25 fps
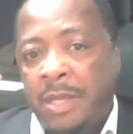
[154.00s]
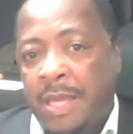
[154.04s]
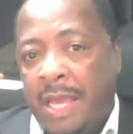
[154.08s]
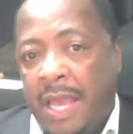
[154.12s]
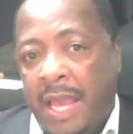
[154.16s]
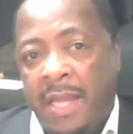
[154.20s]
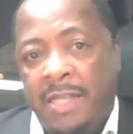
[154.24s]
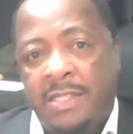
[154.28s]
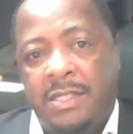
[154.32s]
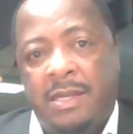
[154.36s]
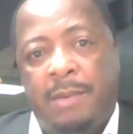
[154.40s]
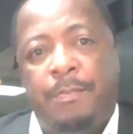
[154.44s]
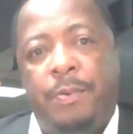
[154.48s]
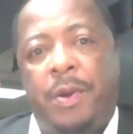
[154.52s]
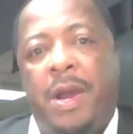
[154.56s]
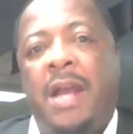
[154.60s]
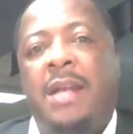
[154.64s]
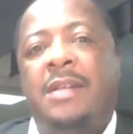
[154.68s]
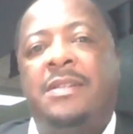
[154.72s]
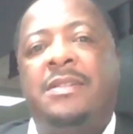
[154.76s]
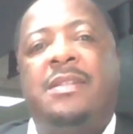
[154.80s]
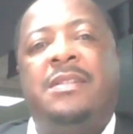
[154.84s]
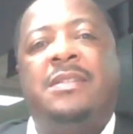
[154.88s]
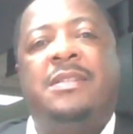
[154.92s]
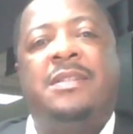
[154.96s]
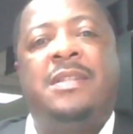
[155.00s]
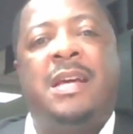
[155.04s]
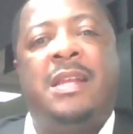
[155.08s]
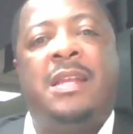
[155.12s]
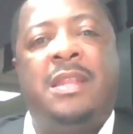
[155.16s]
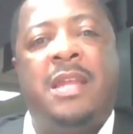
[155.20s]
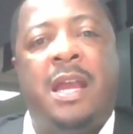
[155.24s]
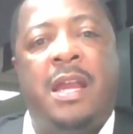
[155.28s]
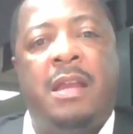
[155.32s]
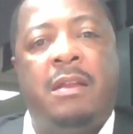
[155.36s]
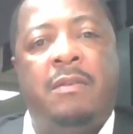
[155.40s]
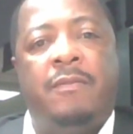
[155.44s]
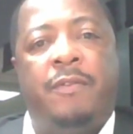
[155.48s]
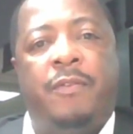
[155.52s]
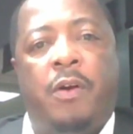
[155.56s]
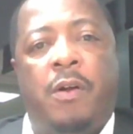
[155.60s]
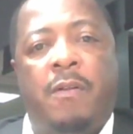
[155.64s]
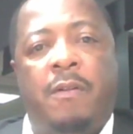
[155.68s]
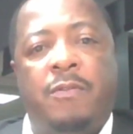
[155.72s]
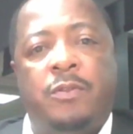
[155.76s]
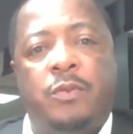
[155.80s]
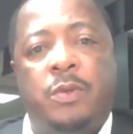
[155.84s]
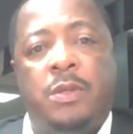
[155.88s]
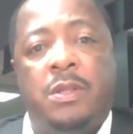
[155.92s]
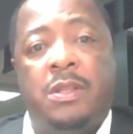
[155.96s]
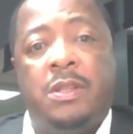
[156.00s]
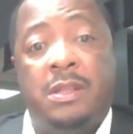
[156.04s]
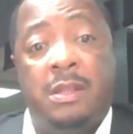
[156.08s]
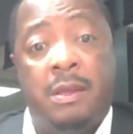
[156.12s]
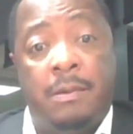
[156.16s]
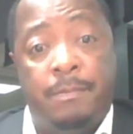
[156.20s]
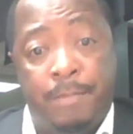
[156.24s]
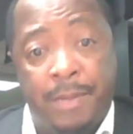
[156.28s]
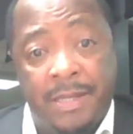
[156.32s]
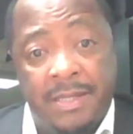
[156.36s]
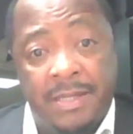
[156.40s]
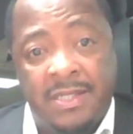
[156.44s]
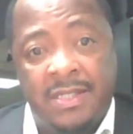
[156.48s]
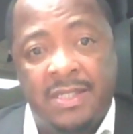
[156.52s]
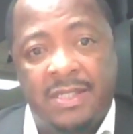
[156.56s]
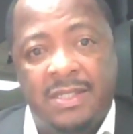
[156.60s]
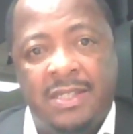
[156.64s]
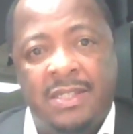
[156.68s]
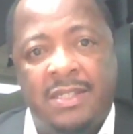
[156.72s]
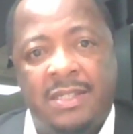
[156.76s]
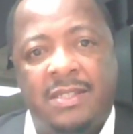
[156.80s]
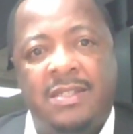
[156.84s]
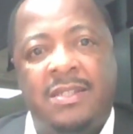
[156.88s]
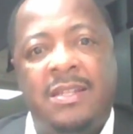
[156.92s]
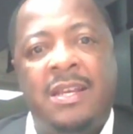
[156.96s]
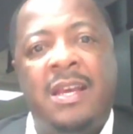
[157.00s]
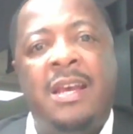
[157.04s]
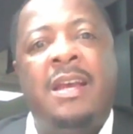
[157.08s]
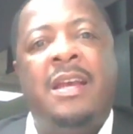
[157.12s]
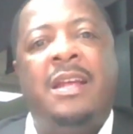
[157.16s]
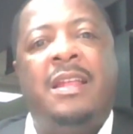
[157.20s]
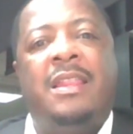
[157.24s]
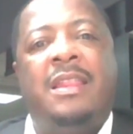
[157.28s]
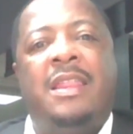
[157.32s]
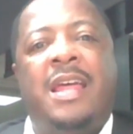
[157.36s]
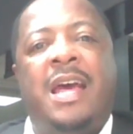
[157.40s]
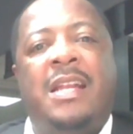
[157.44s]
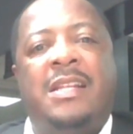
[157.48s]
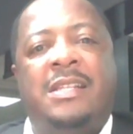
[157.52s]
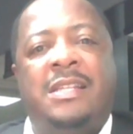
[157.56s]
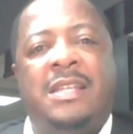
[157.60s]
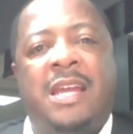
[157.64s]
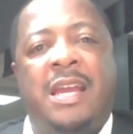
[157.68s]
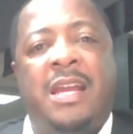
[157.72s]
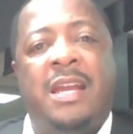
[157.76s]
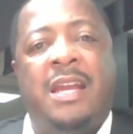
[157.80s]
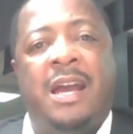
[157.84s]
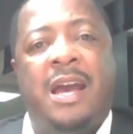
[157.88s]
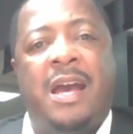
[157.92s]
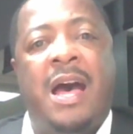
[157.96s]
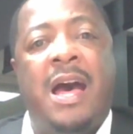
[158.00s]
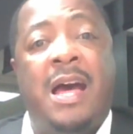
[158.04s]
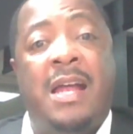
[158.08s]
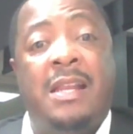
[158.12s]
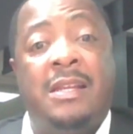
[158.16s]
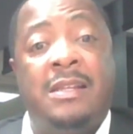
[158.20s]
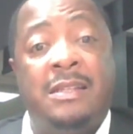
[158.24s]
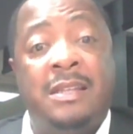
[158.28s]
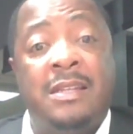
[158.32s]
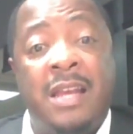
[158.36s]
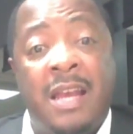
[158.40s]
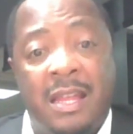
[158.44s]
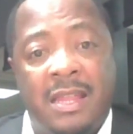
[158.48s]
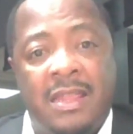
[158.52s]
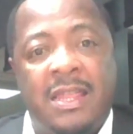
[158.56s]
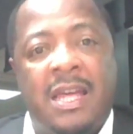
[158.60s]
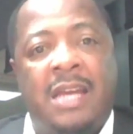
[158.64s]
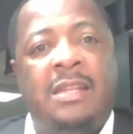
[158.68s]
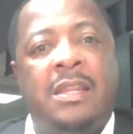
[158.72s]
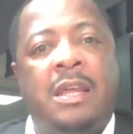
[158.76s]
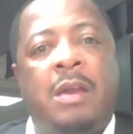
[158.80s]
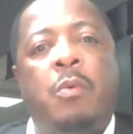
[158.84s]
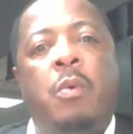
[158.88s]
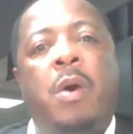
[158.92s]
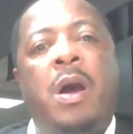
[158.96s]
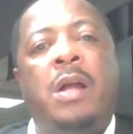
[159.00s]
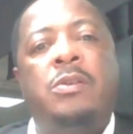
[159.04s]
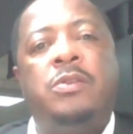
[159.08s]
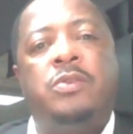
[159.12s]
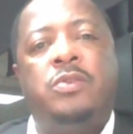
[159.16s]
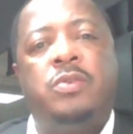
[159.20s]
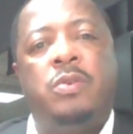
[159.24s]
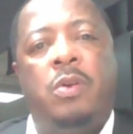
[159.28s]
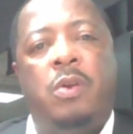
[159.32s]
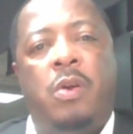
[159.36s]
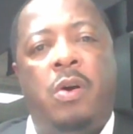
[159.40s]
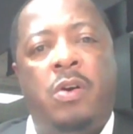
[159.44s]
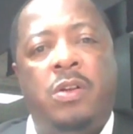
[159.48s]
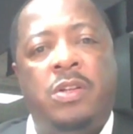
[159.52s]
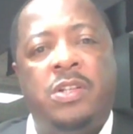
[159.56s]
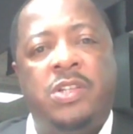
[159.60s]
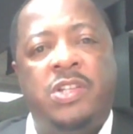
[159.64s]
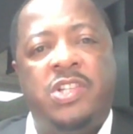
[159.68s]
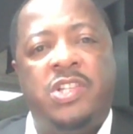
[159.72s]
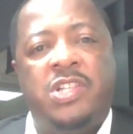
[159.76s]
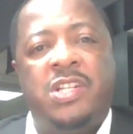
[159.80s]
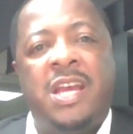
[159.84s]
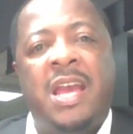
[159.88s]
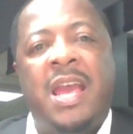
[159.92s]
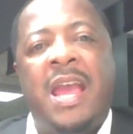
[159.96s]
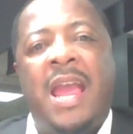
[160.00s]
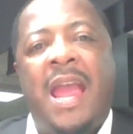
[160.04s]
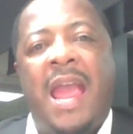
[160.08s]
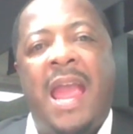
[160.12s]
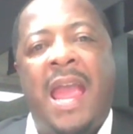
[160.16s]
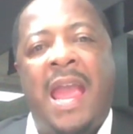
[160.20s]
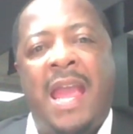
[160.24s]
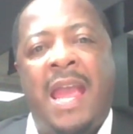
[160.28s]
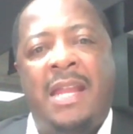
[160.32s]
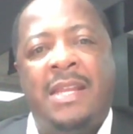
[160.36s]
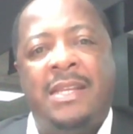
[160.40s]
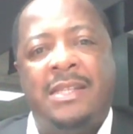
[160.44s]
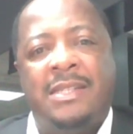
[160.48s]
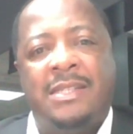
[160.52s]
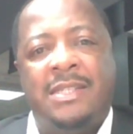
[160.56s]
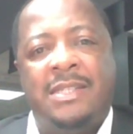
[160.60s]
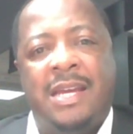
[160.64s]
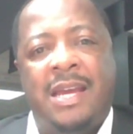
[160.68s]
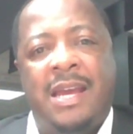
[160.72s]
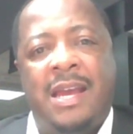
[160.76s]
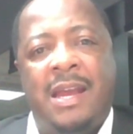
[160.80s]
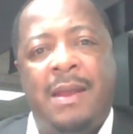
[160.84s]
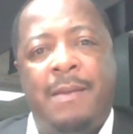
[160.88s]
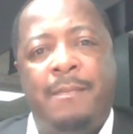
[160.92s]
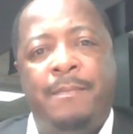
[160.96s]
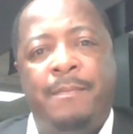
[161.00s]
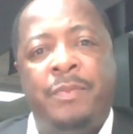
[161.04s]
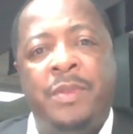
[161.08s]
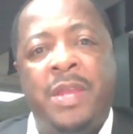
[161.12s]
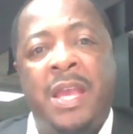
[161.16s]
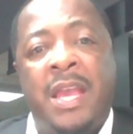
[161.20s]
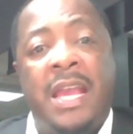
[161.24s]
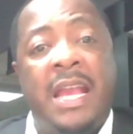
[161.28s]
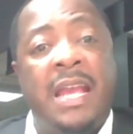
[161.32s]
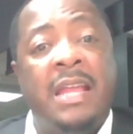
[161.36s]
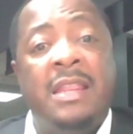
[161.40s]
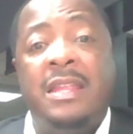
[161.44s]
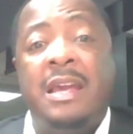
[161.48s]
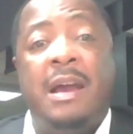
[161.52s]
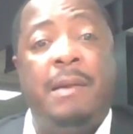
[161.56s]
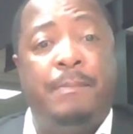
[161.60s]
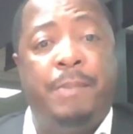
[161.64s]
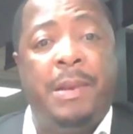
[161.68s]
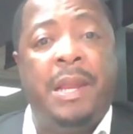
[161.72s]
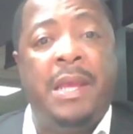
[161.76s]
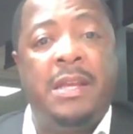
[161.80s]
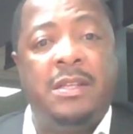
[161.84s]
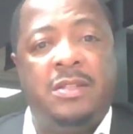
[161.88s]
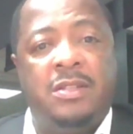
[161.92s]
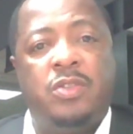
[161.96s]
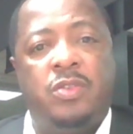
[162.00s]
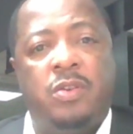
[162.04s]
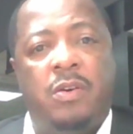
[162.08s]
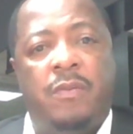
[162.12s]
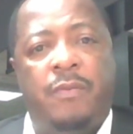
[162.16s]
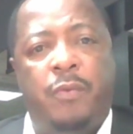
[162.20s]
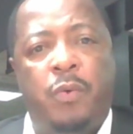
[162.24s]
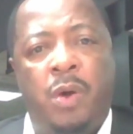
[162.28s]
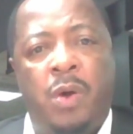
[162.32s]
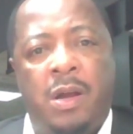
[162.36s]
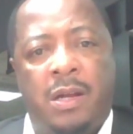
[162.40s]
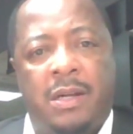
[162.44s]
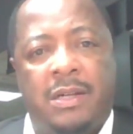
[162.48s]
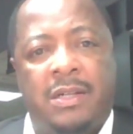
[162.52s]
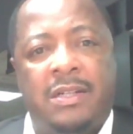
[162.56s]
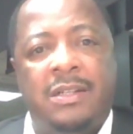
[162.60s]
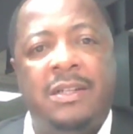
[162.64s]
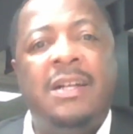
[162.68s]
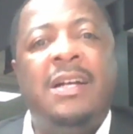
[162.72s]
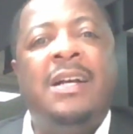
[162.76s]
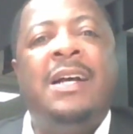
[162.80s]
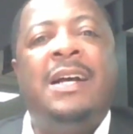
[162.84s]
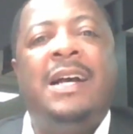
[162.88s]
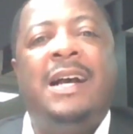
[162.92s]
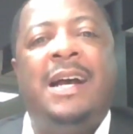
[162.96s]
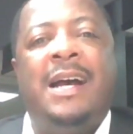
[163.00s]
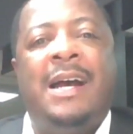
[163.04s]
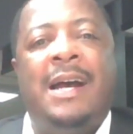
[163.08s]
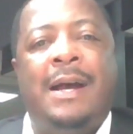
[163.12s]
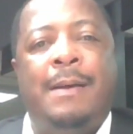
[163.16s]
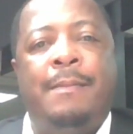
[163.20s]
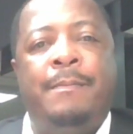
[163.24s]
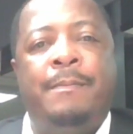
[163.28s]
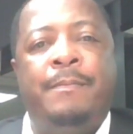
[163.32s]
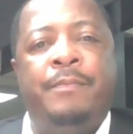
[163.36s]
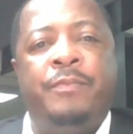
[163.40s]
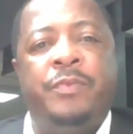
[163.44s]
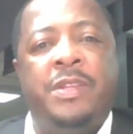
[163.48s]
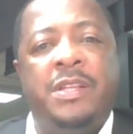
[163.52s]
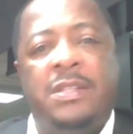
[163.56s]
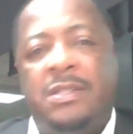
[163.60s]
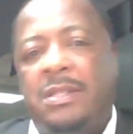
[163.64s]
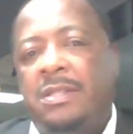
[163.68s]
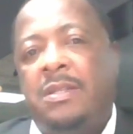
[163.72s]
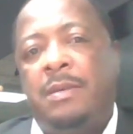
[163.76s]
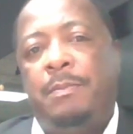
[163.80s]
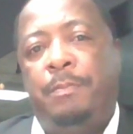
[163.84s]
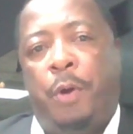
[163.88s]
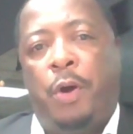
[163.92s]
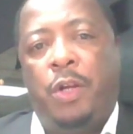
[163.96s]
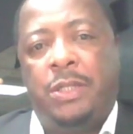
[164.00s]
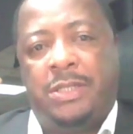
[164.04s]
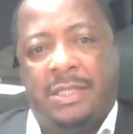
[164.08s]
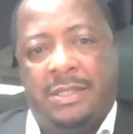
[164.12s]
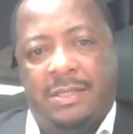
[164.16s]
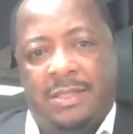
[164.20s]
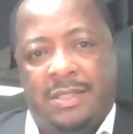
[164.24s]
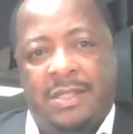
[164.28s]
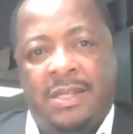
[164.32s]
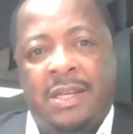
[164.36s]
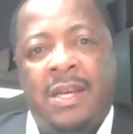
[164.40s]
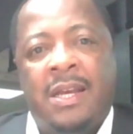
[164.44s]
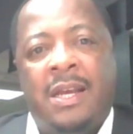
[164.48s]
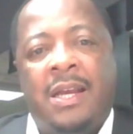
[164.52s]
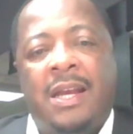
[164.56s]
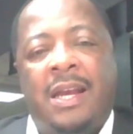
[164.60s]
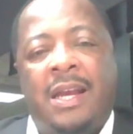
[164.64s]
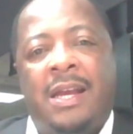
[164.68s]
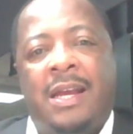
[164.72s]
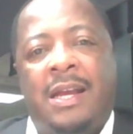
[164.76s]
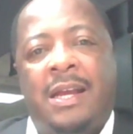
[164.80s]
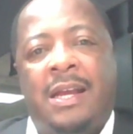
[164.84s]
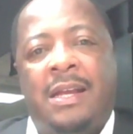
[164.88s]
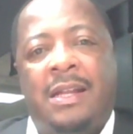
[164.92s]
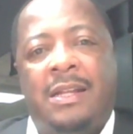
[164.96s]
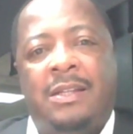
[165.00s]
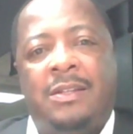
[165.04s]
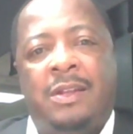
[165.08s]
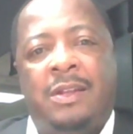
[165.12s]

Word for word: enterprises that they're involved with, the businesses that they run, that they want to launch, and in their places of work. Um, this is important. Uh,